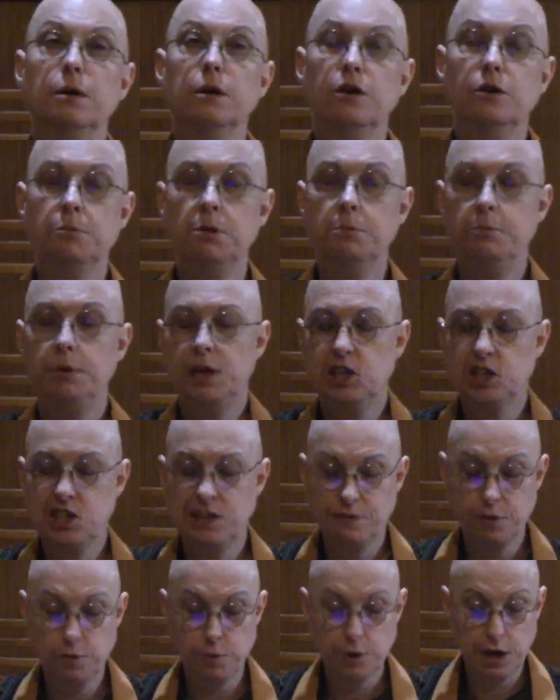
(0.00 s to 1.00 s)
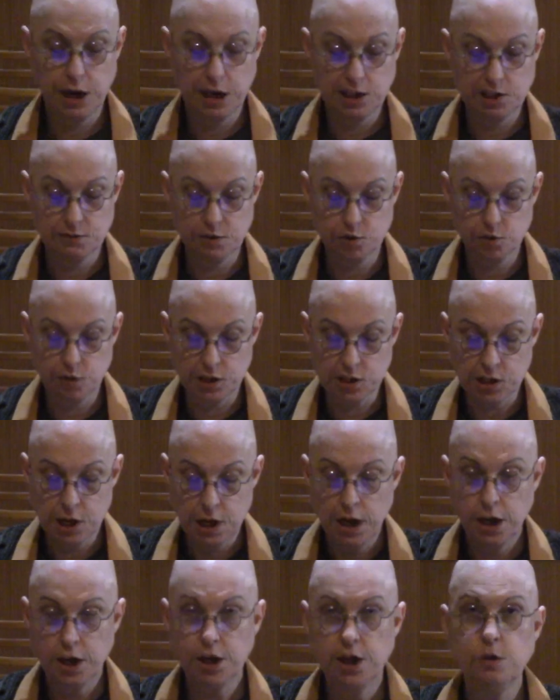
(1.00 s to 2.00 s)
human beings have three kinds of stress.
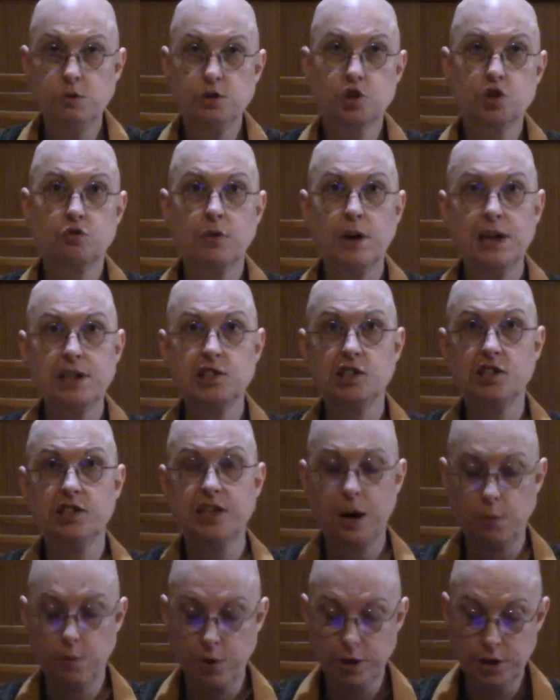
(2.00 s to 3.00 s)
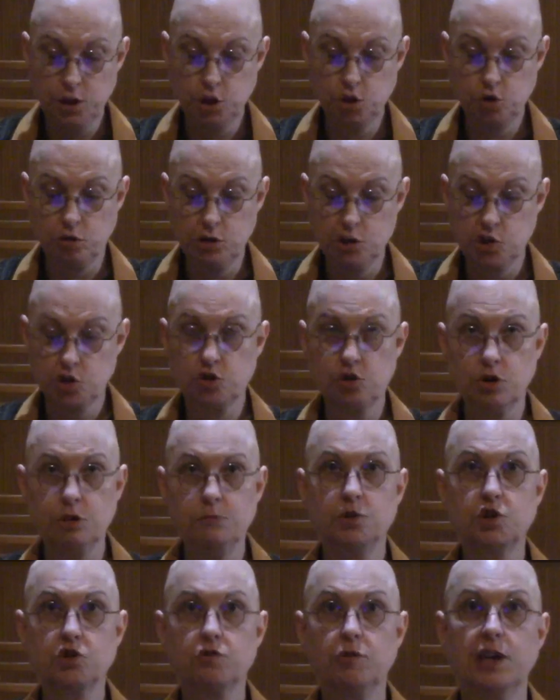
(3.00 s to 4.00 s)
Acute stress is that really short-term
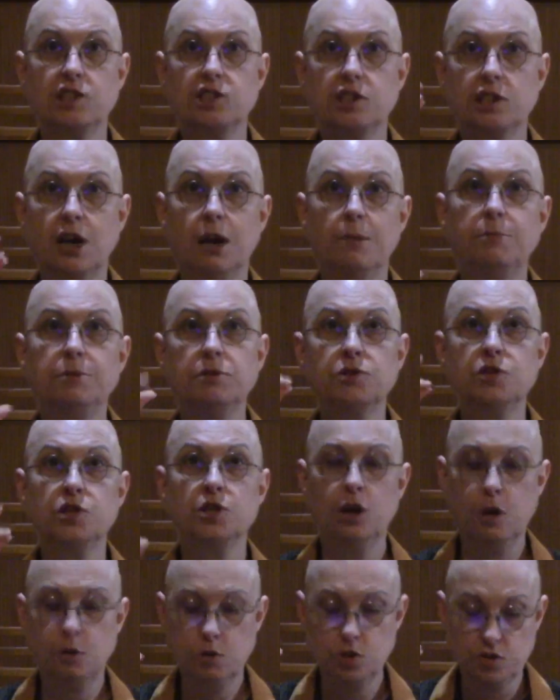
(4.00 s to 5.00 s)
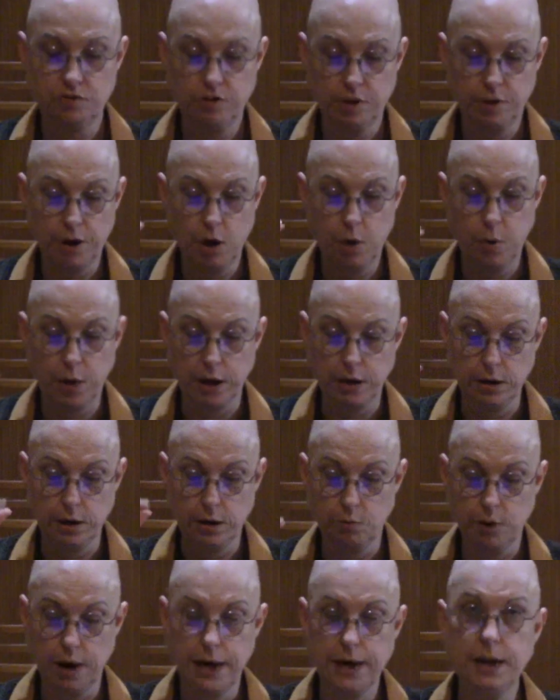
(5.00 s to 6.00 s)
stress that comes and goes very quickly,
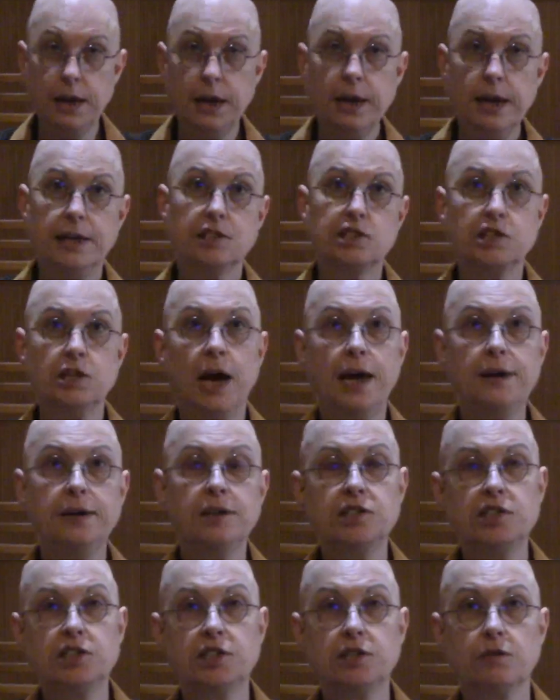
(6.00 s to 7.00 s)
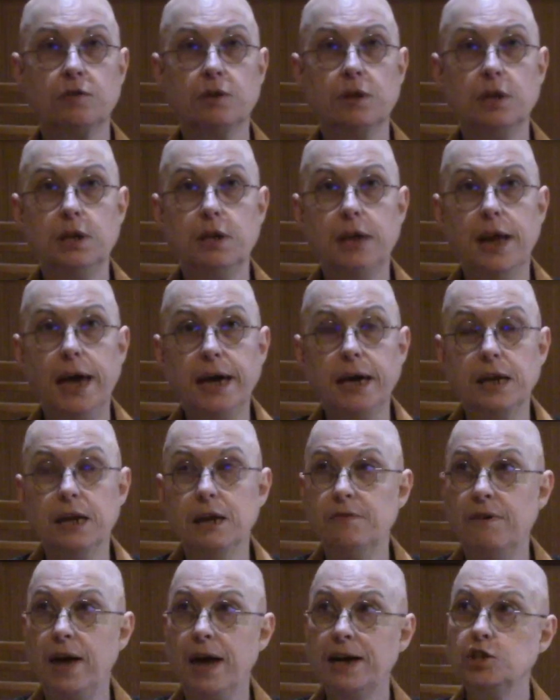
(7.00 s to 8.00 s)
right? It's not necessarily
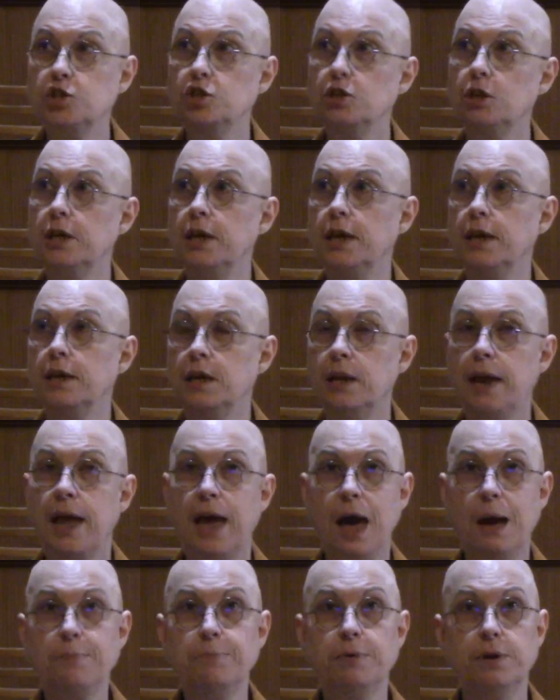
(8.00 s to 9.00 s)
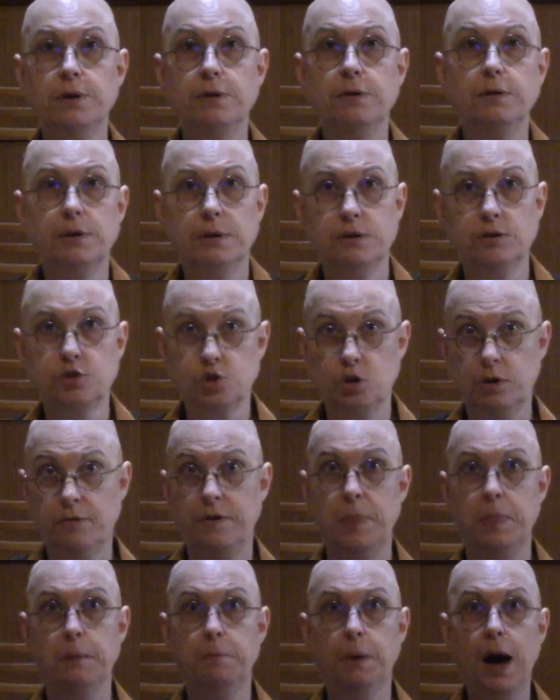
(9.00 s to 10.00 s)
negative. Actually, it can happen sort of
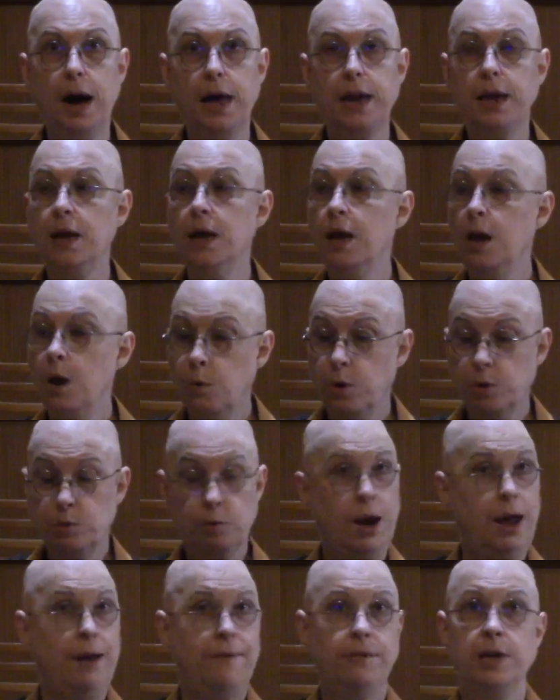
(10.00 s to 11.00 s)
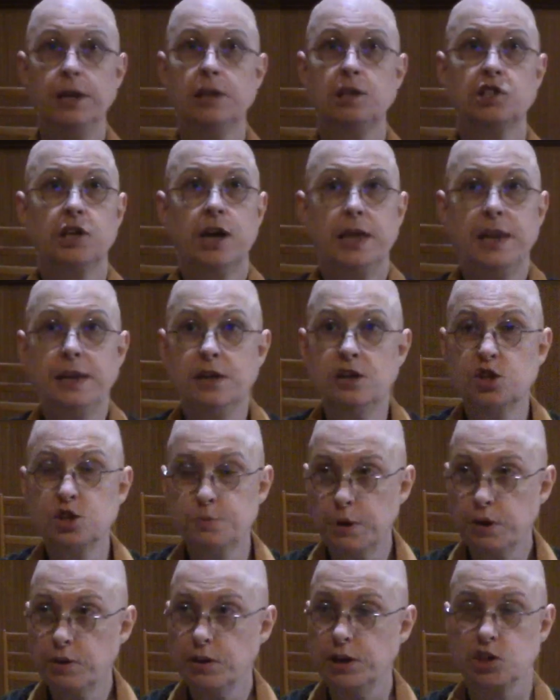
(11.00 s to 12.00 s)
in the body when we're having an exciting
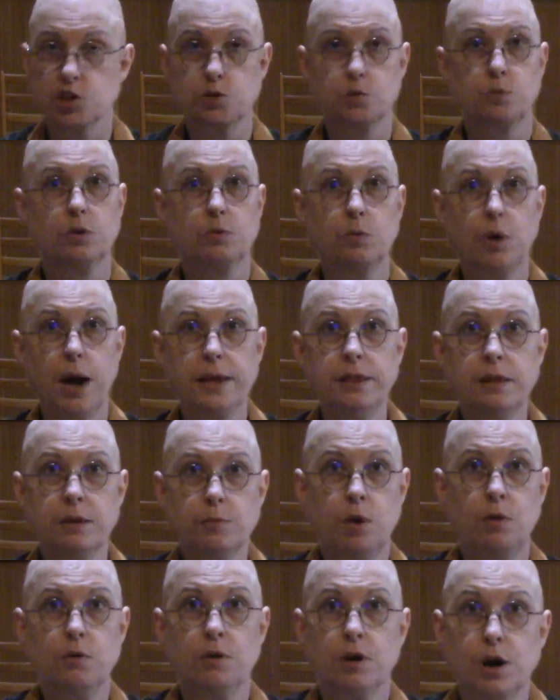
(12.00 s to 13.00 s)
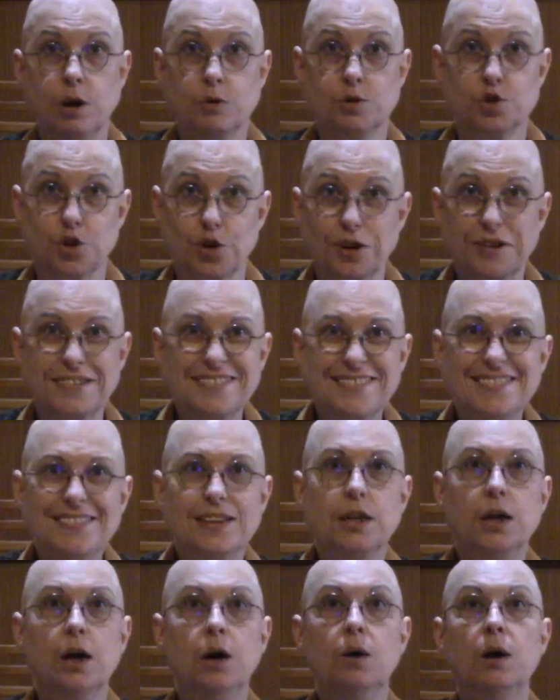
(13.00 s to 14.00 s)
experience. We're riding the roller coaster,
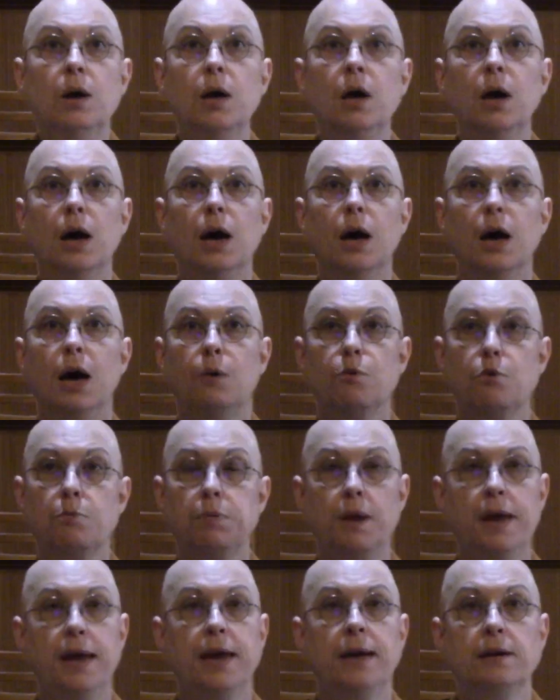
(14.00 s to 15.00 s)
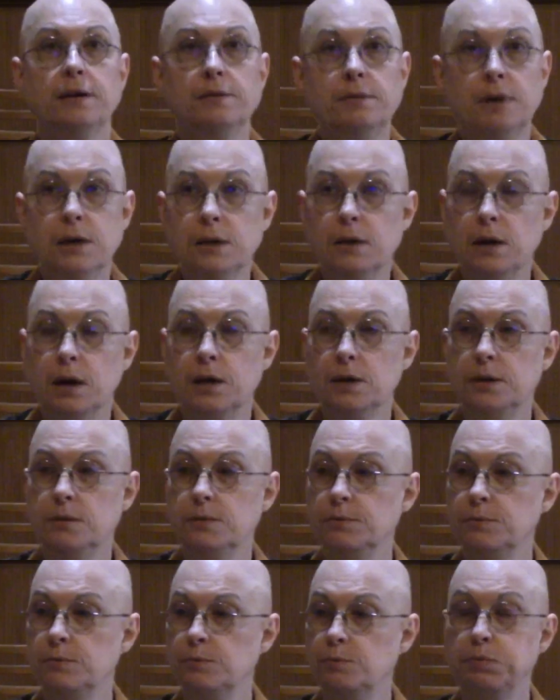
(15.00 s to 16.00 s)
we're
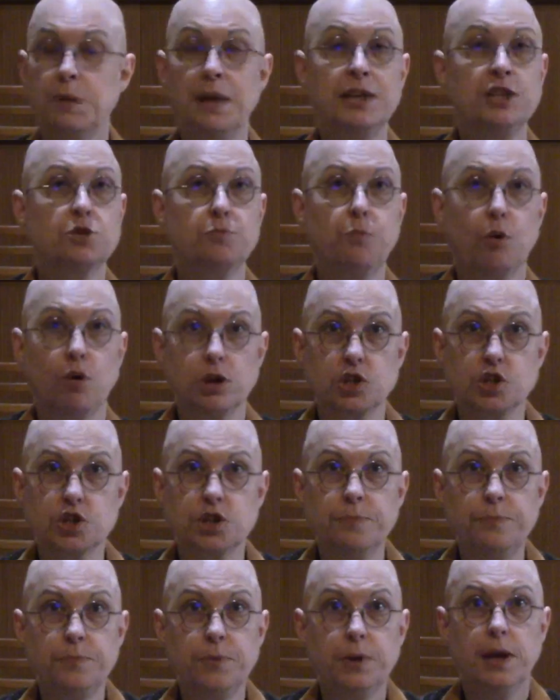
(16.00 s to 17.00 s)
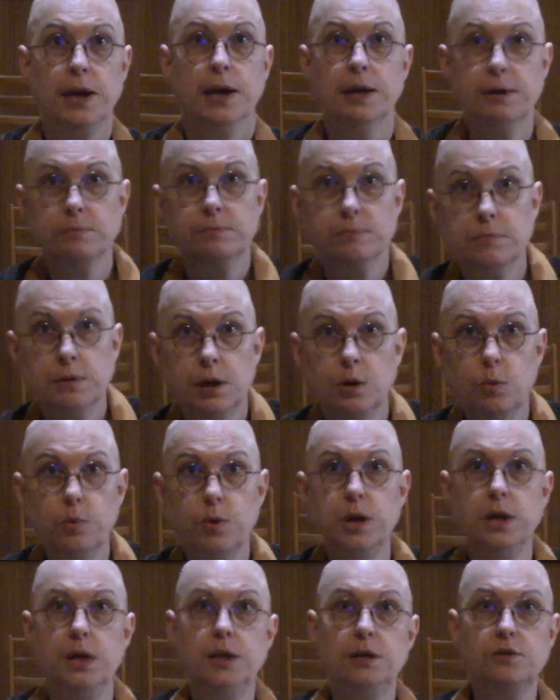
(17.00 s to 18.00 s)
playing sports, and we
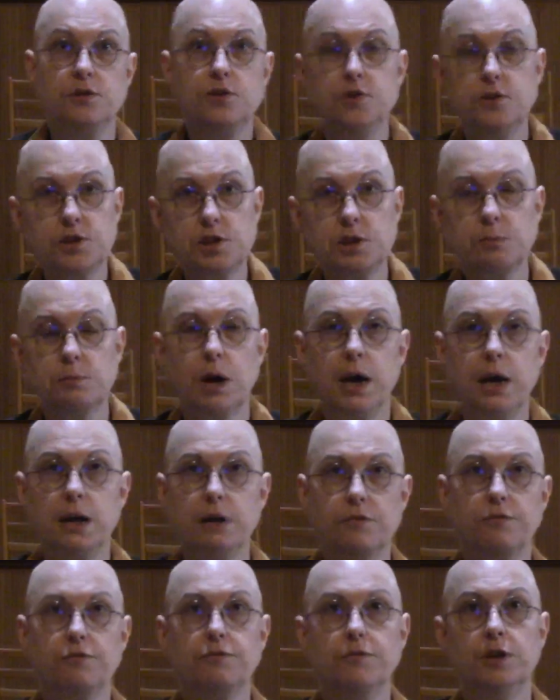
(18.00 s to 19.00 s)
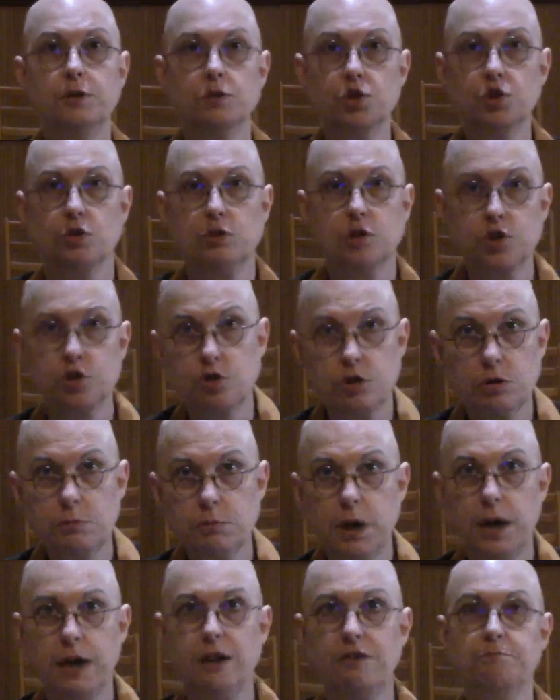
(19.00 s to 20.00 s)
need some kind of short-term
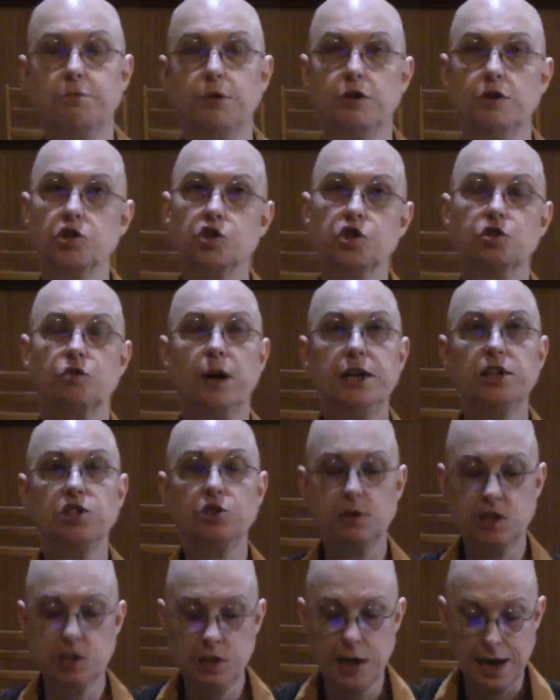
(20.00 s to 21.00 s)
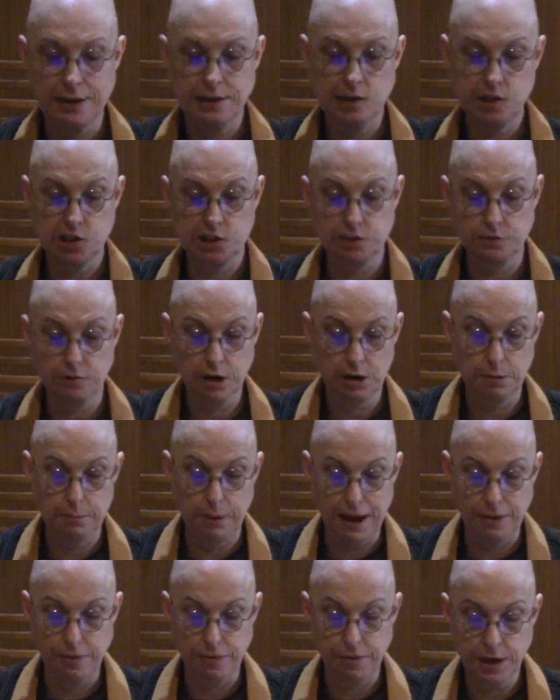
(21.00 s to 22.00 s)
kind of burst, right? So it's not necessarily a
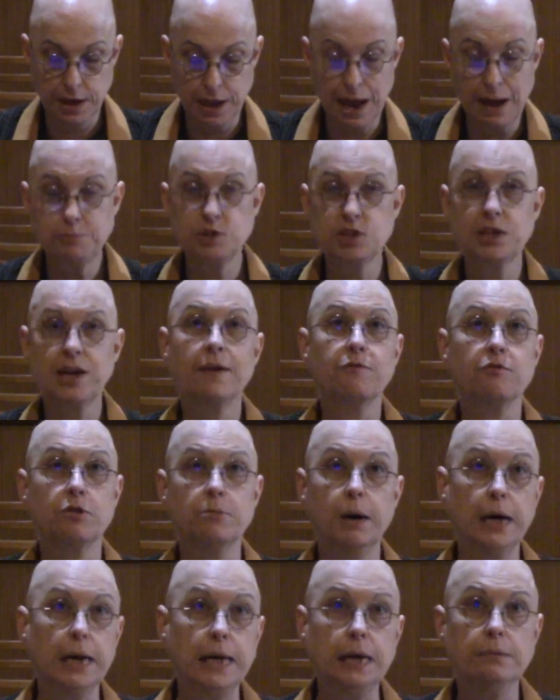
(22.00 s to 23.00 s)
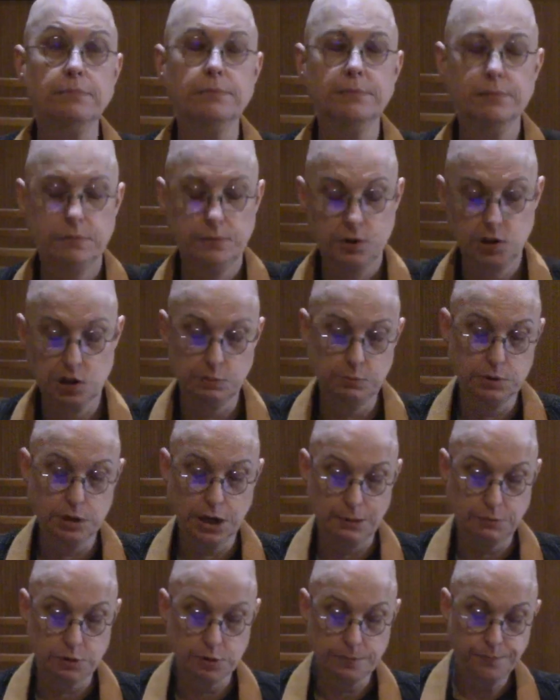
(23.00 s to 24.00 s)
bad thing. It happens to everybody
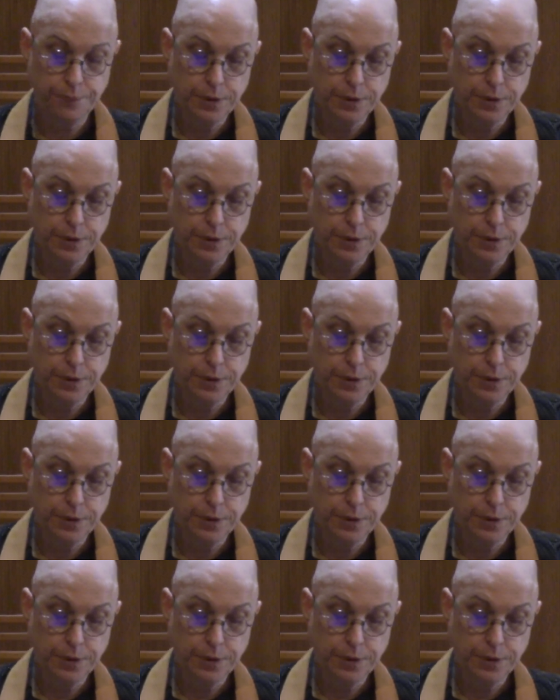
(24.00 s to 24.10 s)
sometimes.